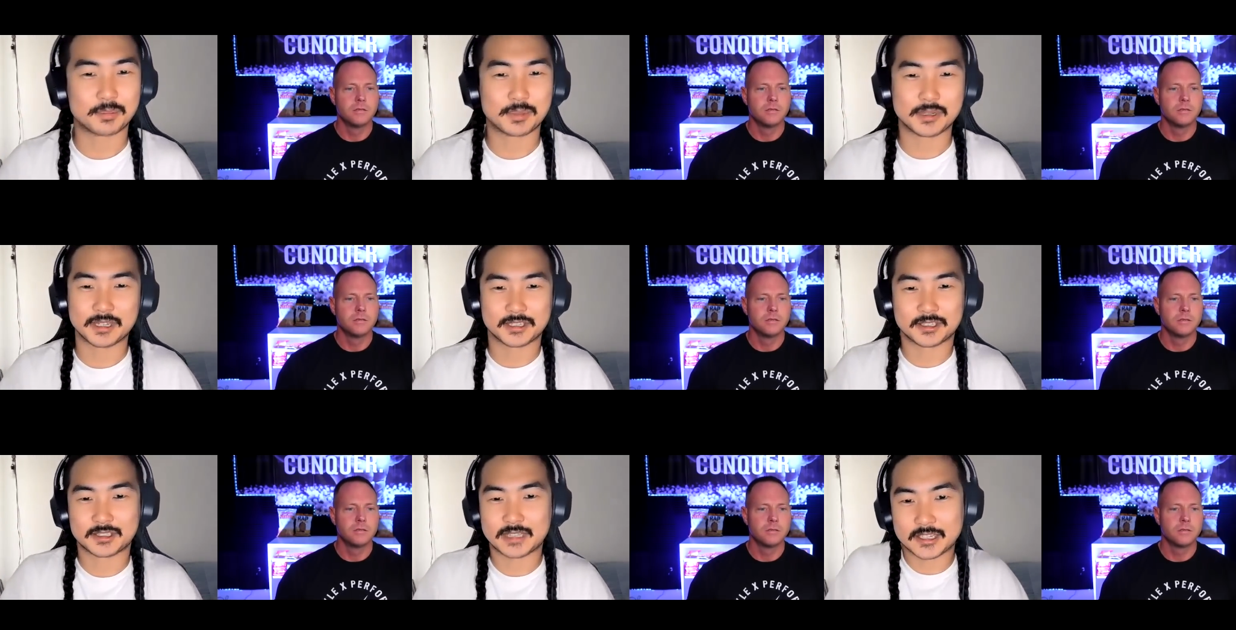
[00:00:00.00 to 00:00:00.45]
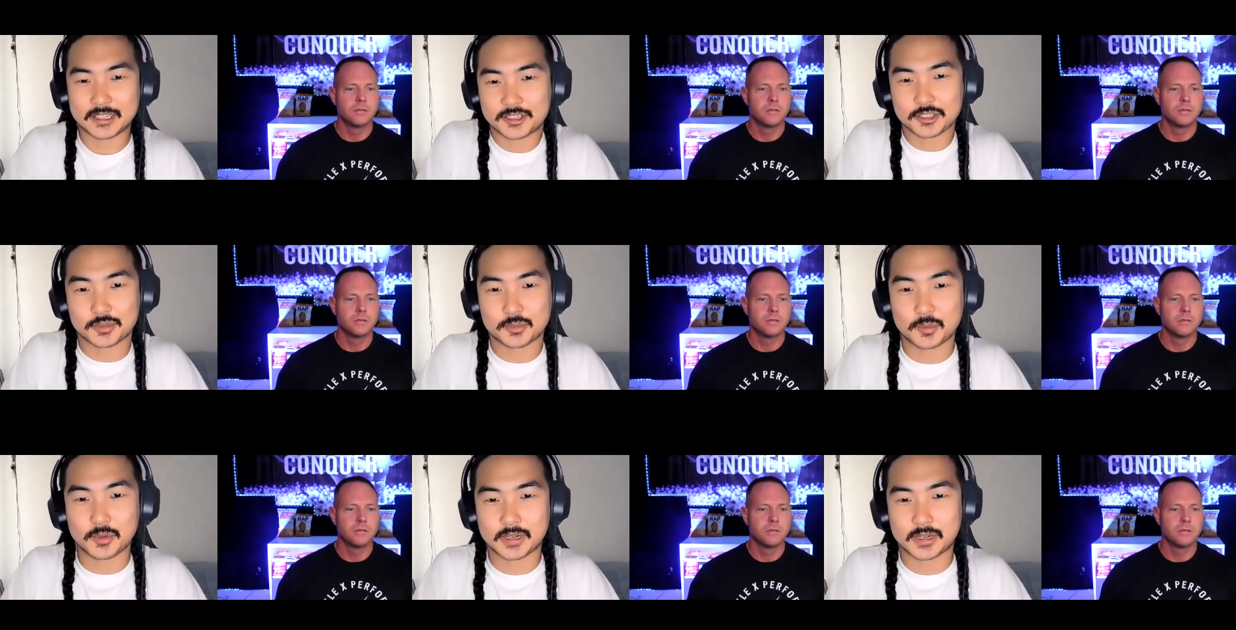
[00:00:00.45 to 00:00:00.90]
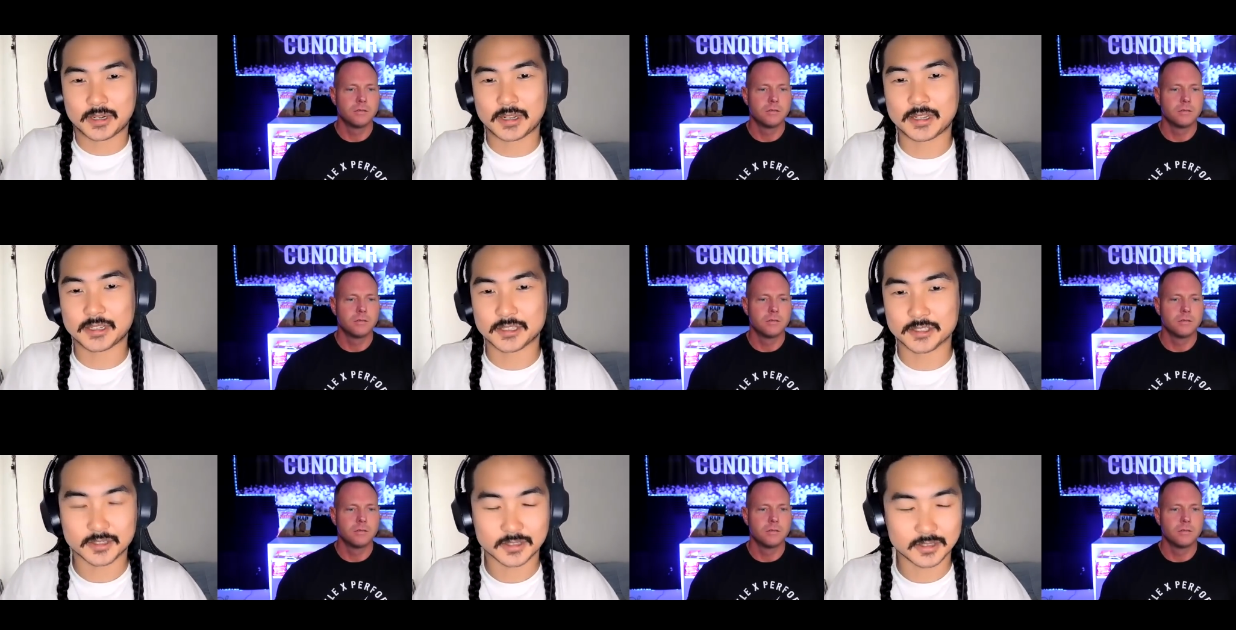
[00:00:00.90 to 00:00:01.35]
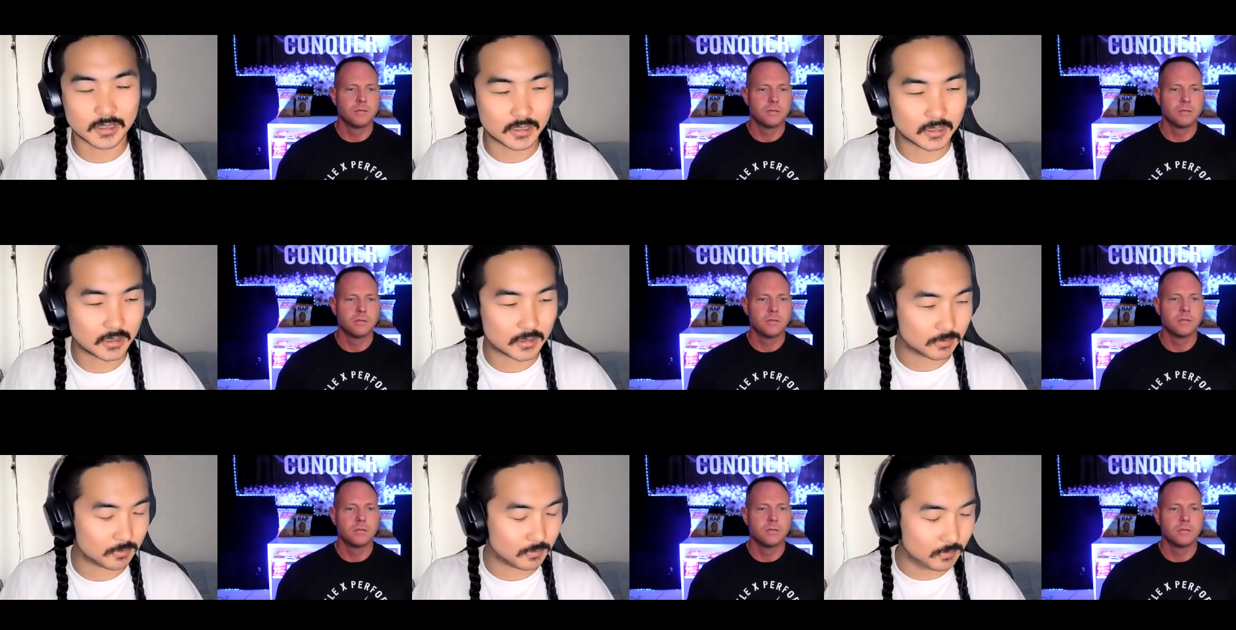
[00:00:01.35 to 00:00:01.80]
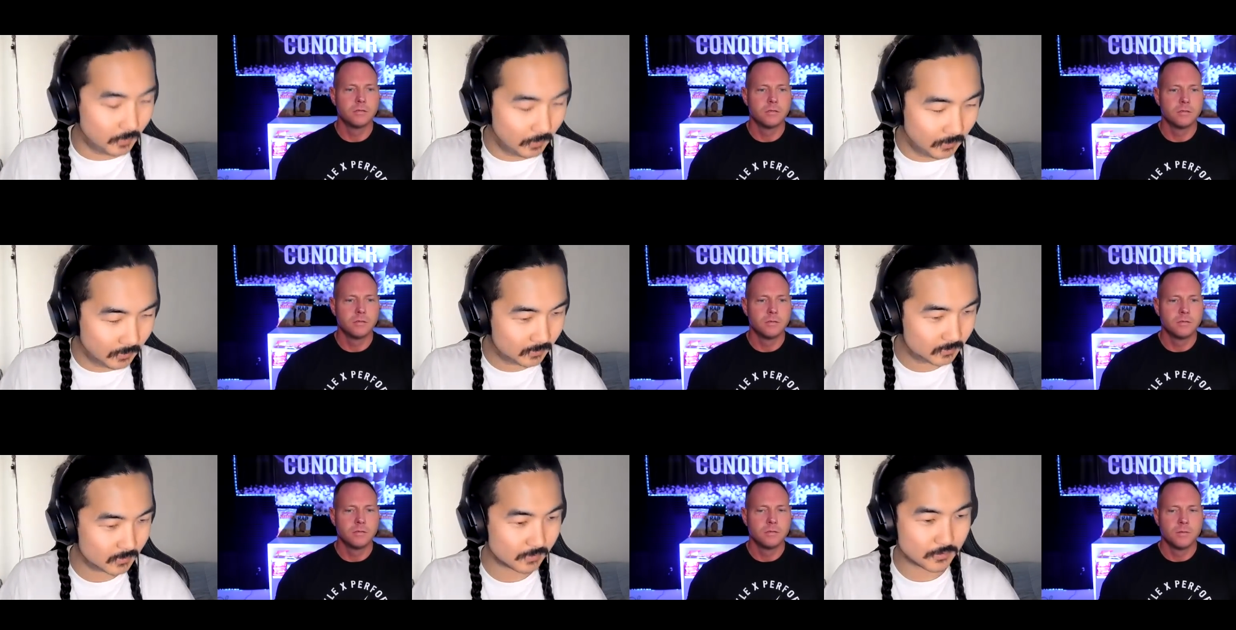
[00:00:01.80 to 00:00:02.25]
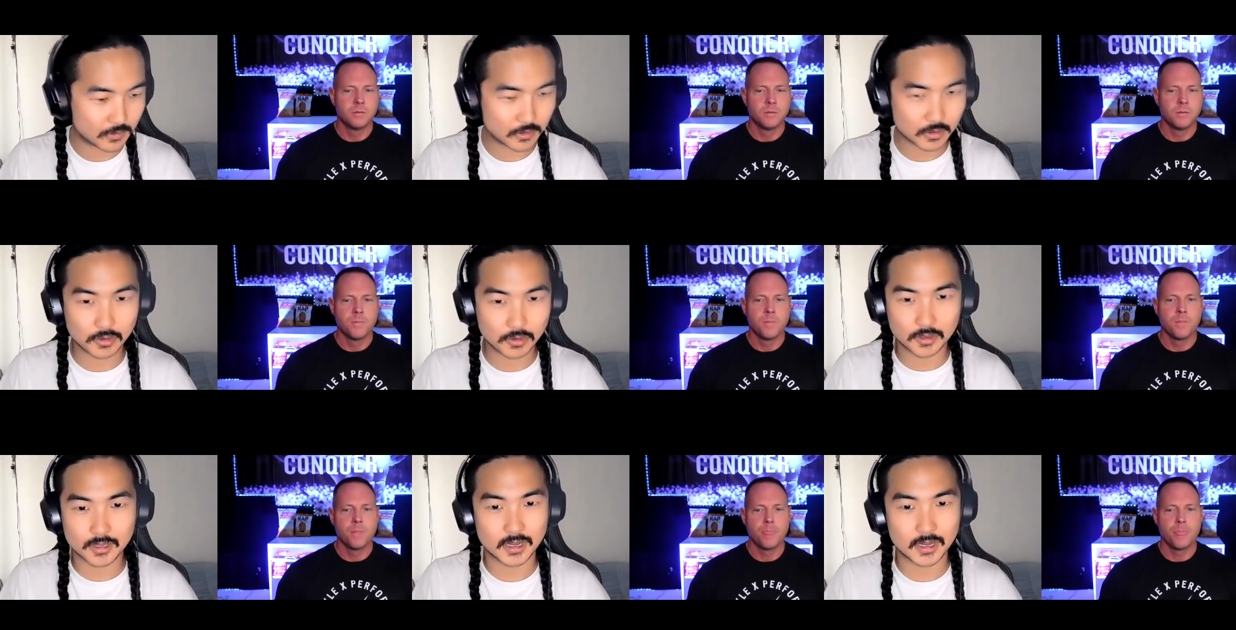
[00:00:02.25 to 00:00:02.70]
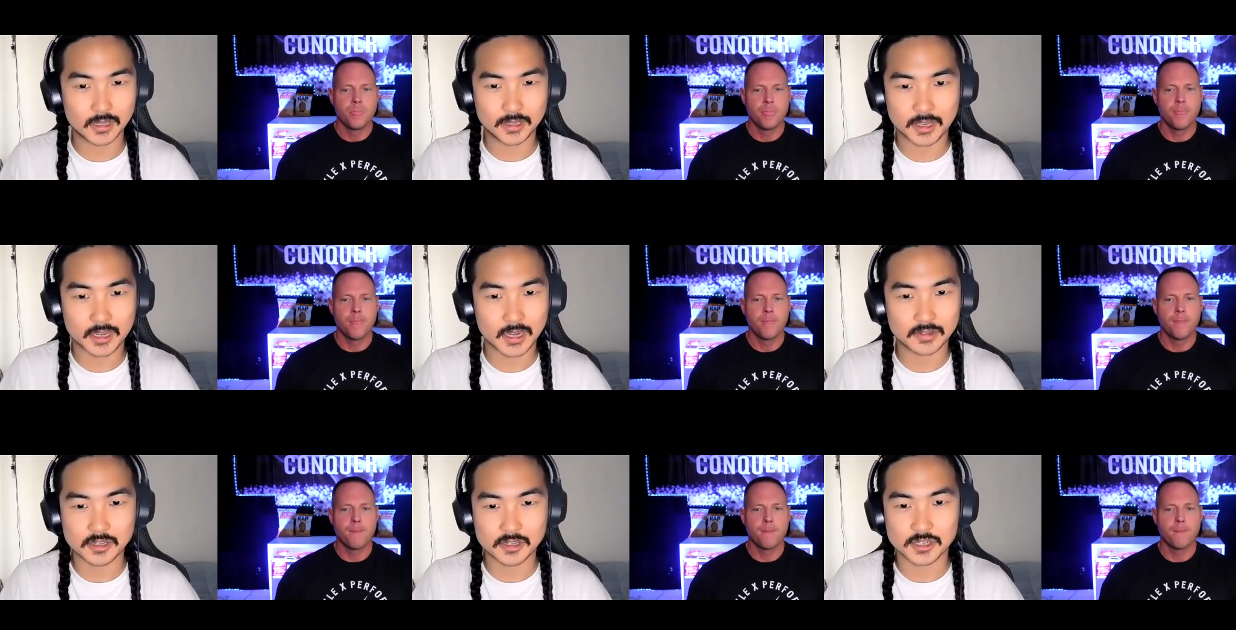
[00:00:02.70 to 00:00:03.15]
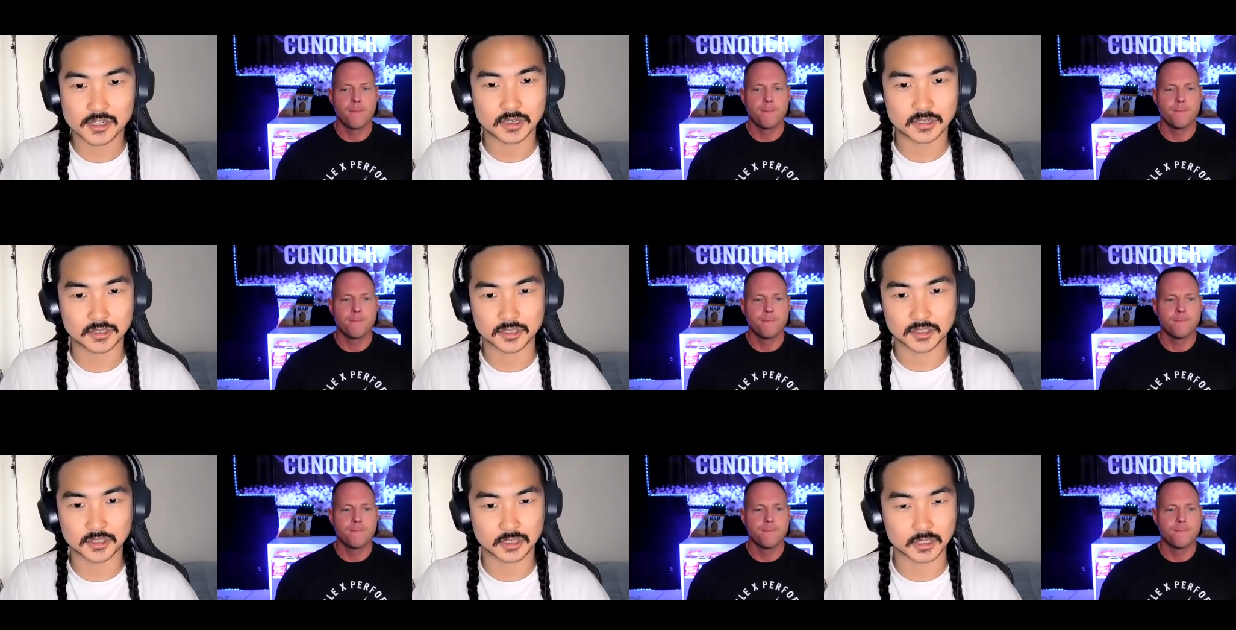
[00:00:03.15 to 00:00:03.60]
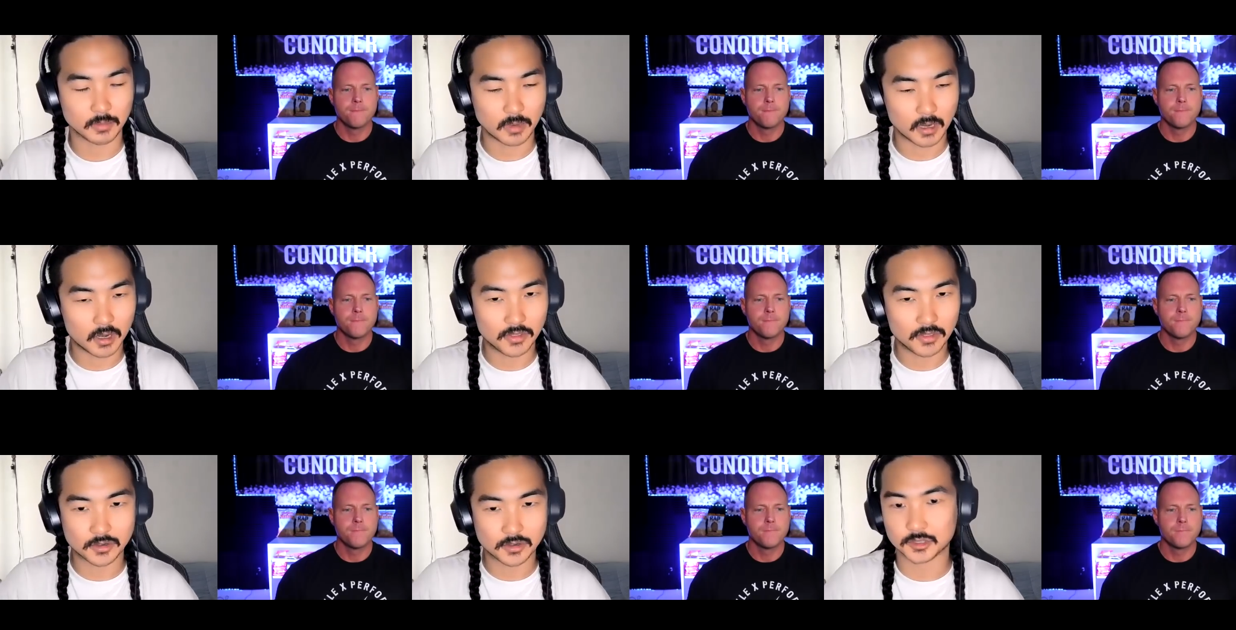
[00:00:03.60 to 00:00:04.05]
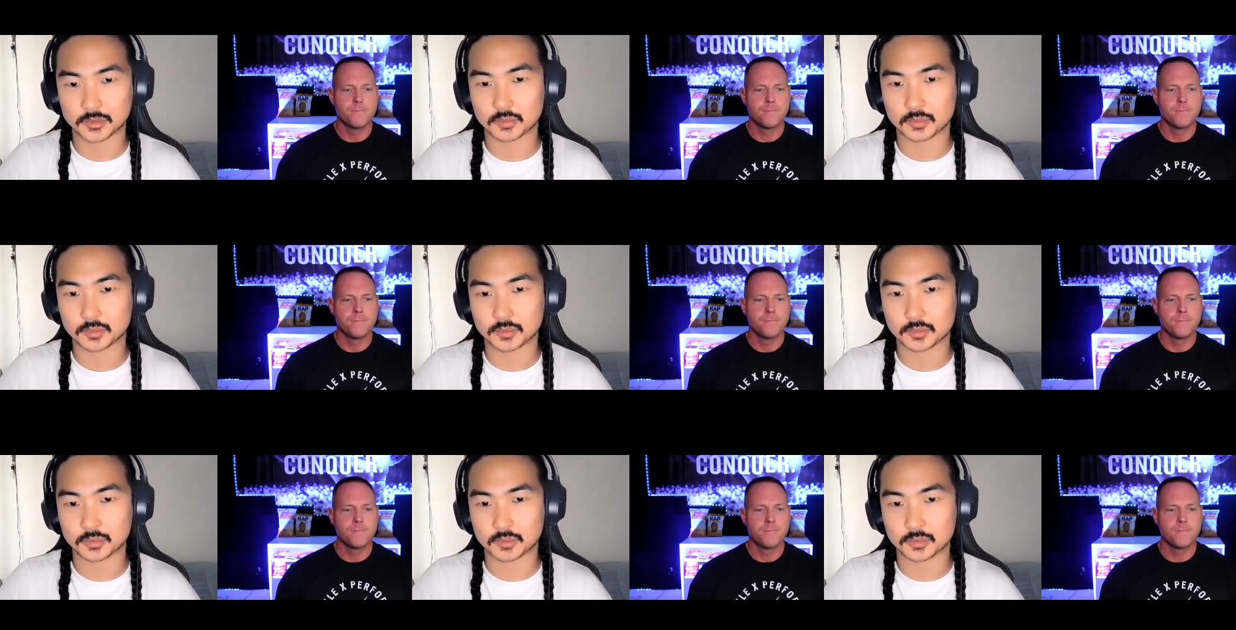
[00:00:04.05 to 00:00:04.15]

Speaker 1: but it's that's just what it is. Um, if you go to the L A County jail system, others